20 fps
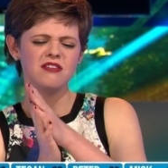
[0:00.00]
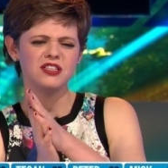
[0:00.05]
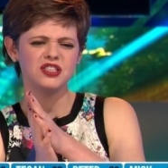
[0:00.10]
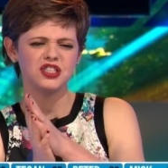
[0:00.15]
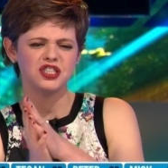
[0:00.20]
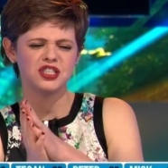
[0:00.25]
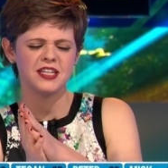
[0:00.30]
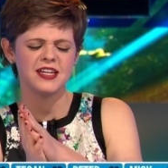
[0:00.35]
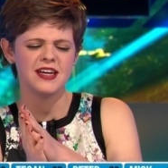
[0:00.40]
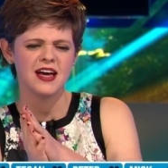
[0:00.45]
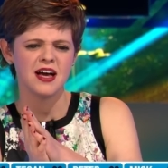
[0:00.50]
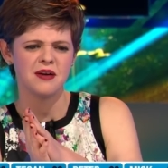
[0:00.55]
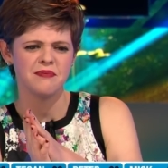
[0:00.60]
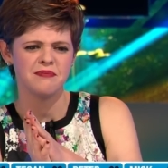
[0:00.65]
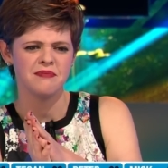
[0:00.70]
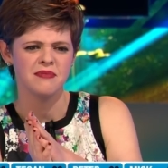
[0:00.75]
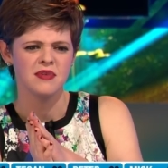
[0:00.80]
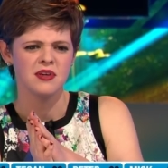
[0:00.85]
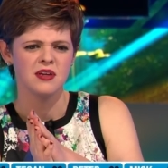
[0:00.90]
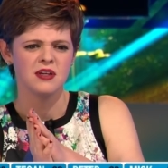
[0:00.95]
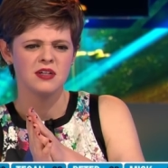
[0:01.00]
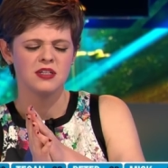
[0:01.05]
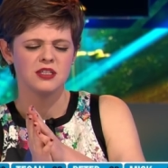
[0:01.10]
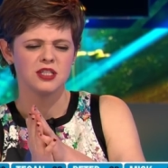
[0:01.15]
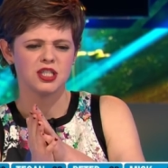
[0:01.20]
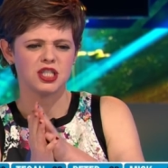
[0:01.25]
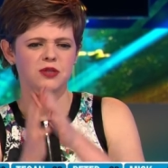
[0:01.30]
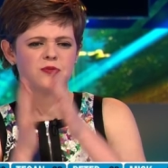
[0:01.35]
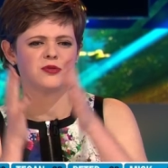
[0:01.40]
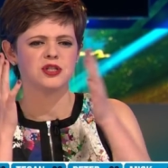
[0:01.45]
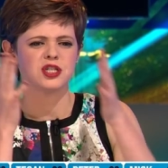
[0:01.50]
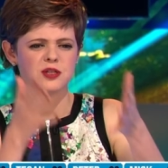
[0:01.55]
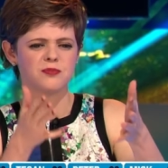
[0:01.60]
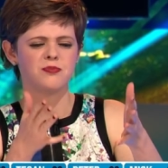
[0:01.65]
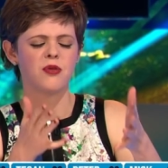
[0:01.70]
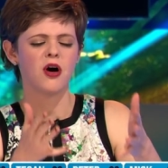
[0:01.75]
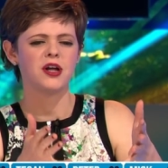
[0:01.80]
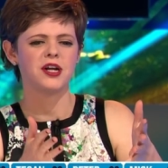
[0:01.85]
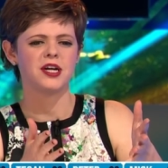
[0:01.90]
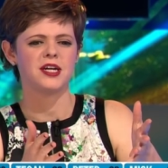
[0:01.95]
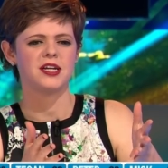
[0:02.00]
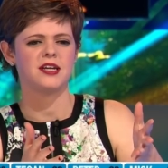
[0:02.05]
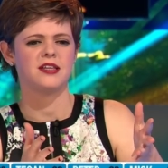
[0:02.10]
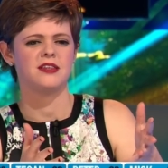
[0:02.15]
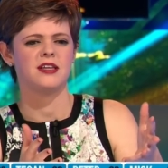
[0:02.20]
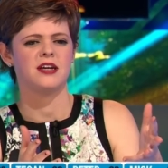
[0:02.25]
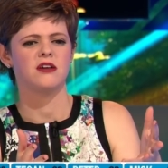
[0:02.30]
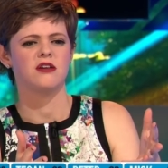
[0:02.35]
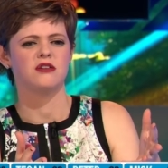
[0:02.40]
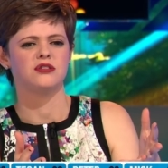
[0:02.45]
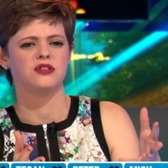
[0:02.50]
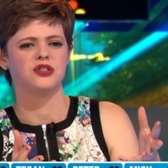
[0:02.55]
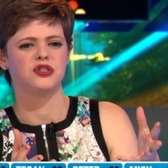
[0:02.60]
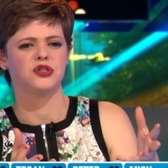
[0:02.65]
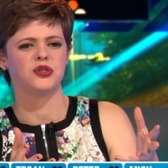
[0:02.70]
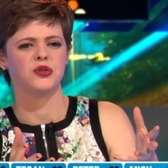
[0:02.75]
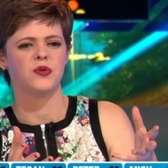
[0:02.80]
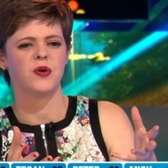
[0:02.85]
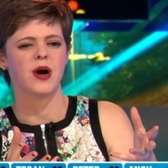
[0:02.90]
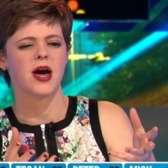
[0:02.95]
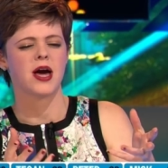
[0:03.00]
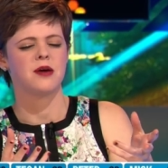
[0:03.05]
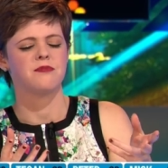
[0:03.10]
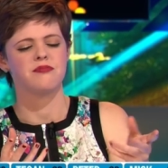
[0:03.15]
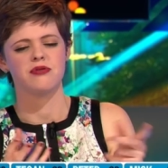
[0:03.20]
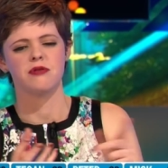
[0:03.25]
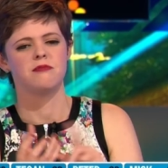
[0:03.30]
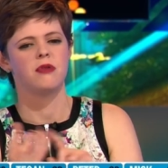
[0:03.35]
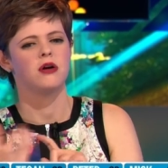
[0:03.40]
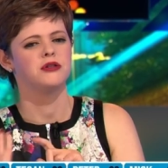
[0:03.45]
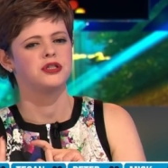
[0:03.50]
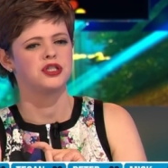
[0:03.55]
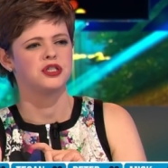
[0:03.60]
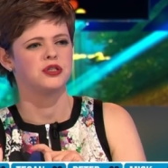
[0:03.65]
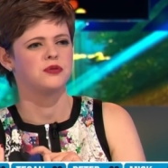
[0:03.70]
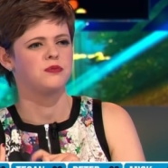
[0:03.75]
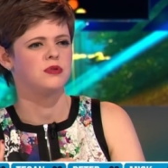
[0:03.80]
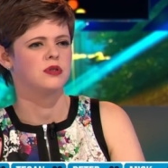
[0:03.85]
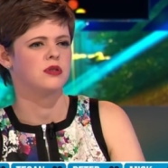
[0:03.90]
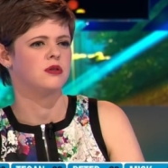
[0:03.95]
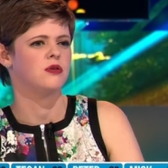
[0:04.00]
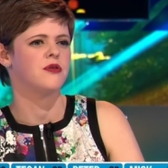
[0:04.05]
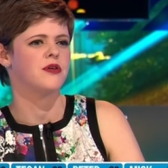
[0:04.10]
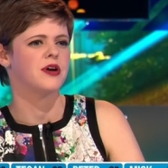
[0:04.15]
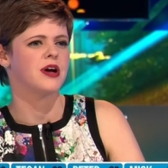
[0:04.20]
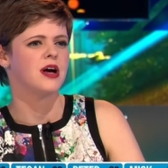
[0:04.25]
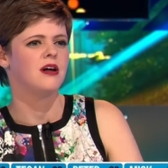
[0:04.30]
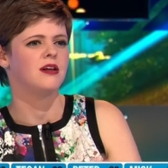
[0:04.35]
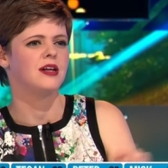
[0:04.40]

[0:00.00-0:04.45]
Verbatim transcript: there's she was spotted and then got to do a promotion with L'Oreal.